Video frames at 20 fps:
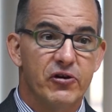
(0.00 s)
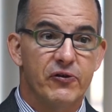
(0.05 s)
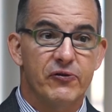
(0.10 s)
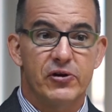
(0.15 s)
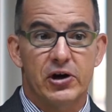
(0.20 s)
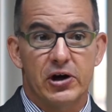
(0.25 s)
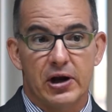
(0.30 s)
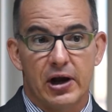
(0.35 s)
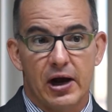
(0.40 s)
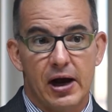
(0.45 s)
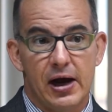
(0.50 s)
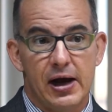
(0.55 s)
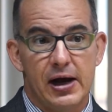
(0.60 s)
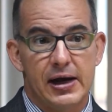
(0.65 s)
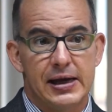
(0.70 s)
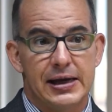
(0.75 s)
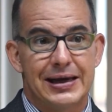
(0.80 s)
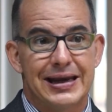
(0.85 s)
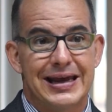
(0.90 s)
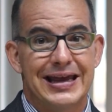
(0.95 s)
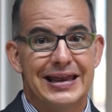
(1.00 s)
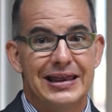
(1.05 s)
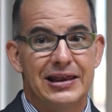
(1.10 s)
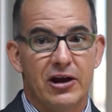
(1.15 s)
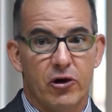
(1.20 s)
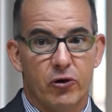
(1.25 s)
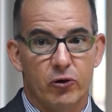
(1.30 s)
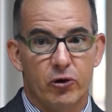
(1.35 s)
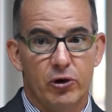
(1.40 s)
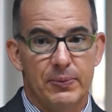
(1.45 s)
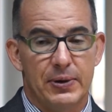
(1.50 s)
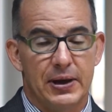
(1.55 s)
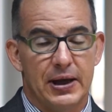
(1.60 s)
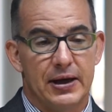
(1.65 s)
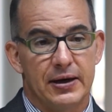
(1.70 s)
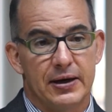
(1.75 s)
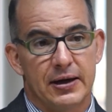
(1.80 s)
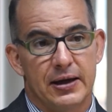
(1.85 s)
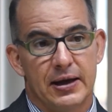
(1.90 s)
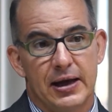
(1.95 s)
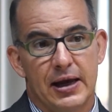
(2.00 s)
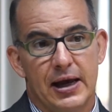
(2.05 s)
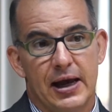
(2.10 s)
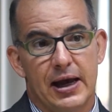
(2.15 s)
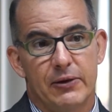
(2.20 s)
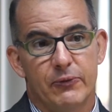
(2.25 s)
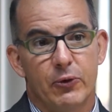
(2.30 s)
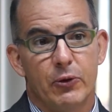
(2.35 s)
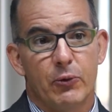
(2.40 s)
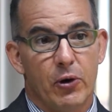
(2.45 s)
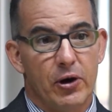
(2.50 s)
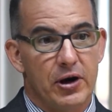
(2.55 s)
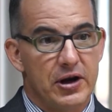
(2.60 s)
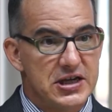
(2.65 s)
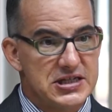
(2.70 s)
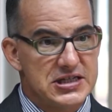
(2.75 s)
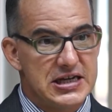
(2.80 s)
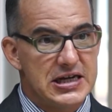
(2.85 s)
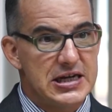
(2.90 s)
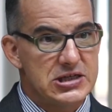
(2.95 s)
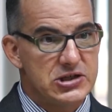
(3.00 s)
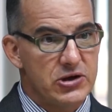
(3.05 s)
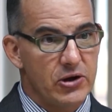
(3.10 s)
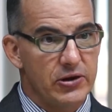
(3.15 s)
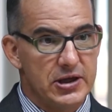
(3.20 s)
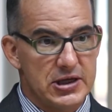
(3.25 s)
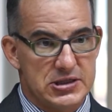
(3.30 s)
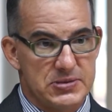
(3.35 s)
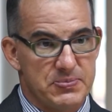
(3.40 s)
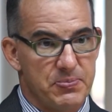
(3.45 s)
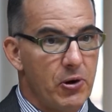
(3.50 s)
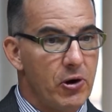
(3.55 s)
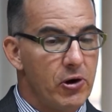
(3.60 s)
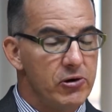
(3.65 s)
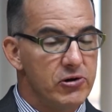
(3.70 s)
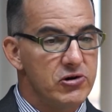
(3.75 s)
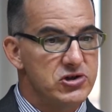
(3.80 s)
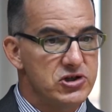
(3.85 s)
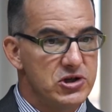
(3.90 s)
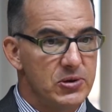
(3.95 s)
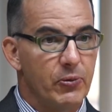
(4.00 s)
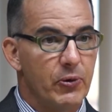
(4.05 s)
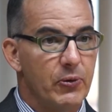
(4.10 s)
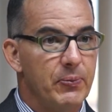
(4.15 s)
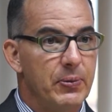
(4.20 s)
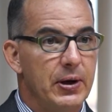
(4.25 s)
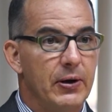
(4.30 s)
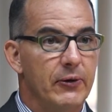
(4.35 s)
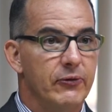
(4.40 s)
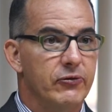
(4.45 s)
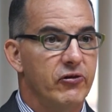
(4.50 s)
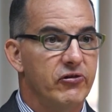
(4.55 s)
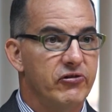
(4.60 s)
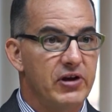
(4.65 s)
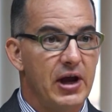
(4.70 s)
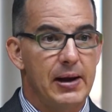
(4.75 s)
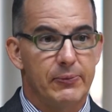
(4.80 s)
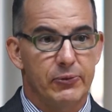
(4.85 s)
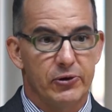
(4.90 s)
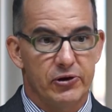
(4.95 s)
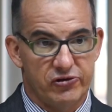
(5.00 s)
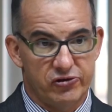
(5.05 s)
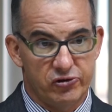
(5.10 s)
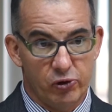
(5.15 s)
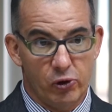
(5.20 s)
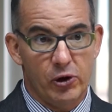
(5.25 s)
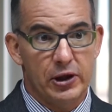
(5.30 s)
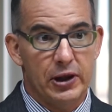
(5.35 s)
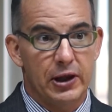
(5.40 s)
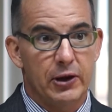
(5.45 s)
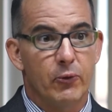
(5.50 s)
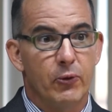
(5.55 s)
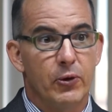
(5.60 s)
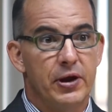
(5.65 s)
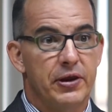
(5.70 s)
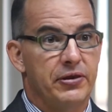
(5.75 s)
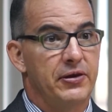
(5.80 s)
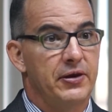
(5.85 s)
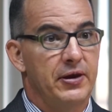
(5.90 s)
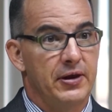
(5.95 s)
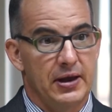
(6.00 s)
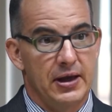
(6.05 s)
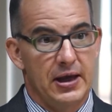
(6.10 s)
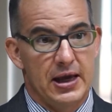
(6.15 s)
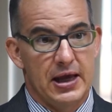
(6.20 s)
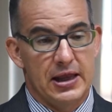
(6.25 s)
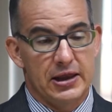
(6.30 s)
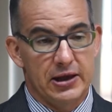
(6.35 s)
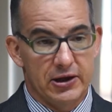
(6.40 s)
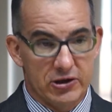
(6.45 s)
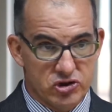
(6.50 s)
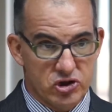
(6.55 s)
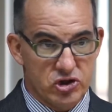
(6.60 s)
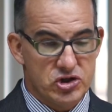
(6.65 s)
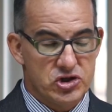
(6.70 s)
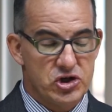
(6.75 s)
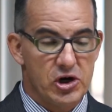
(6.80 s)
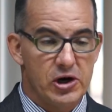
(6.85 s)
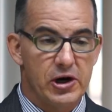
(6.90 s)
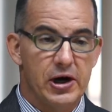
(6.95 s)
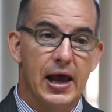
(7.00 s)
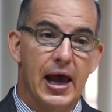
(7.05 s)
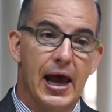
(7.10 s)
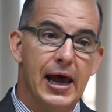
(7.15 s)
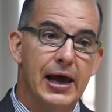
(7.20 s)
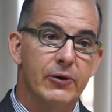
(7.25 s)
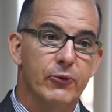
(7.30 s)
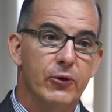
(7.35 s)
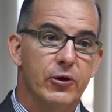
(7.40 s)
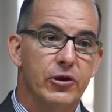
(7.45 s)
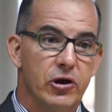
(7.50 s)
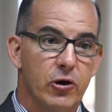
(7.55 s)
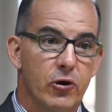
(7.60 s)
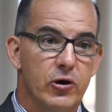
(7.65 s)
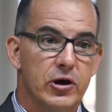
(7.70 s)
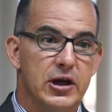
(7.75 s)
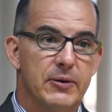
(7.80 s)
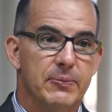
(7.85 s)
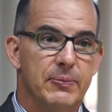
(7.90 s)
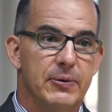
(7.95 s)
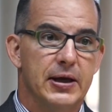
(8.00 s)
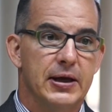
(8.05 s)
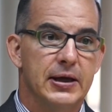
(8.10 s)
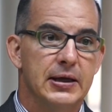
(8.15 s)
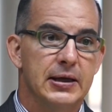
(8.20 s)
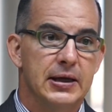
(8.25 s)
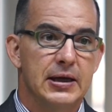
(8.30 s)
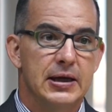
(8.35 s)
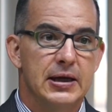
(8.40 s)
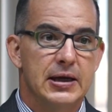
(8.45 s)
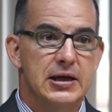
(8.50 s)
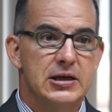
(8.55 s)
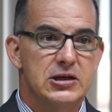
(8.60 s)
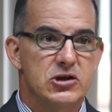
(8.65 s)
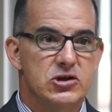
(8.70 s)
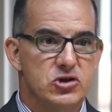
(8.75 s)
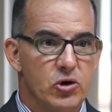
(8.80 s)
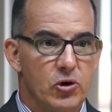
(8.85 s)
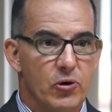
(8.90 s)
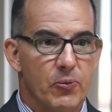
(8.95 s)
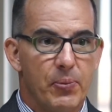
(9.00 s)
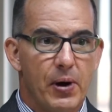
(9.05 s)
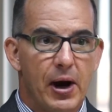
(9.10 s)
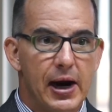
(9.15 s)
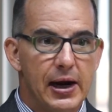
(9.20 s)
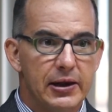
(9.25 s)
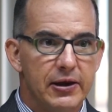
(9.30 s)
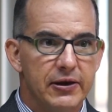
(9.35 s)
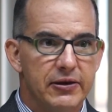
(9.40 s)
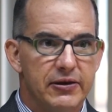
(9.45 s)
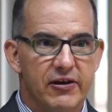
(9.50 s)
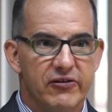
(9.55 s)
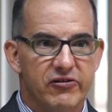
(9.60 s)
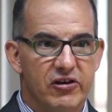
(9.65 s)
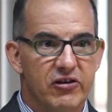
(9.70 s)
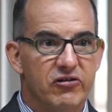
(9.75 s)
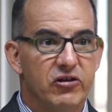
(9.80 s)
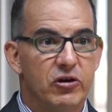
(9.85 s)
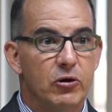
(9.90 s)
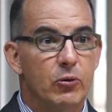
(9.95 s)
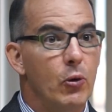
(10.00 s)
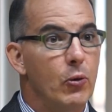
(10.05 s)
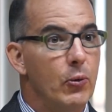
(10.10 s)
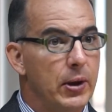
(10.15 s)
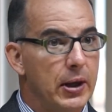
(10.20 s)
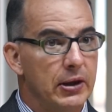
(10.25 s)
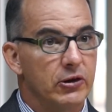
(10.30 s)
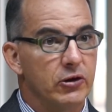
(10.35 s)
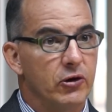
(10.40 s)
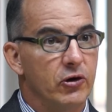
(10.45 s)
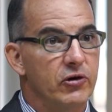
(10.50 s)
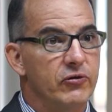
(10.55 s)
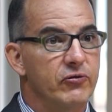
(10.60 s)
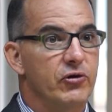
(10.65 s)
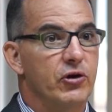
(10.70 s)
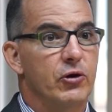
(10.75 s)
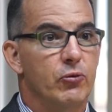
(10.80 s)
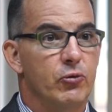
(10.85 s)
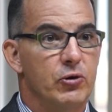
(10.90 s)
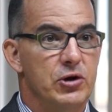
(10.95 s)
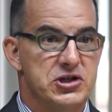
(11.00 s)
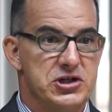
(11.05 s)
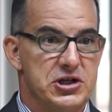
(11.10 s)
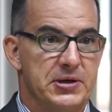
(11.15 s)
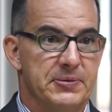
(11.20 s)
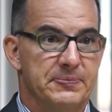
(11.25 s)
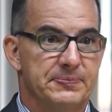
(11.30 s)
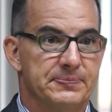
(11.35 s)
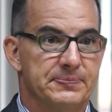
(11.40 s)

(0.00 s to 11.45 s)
of their kind in the Caribbean, and we want to seize on this partnership we've been able to establish jointly with the judiciary and with UNDP to sort of pilot this and see what we can learn for the region.